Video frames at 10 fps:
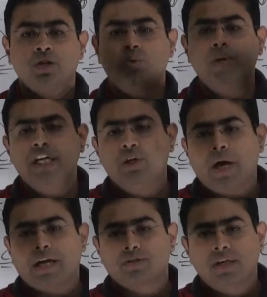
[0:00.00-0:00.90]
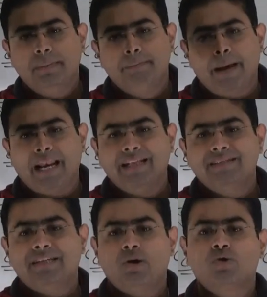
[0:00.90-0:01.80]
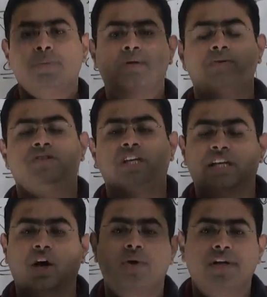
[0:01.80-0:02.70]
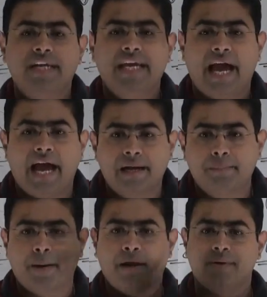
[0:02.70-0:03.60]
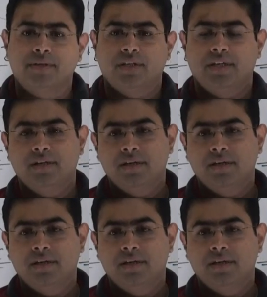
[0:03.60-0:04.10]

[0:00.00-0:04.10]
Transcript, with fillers: So we need to actually balance out between security and privacy.